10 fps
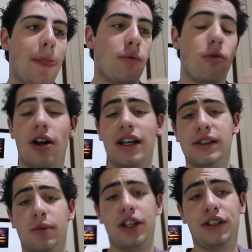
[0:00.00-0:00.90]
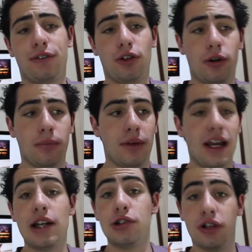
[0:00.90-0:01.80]
why I switched from
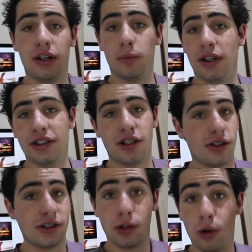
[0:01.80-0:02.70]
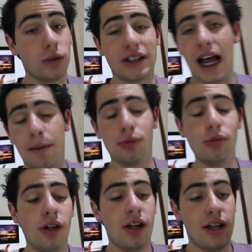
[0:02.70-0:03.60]
Android and Windows all to Apple,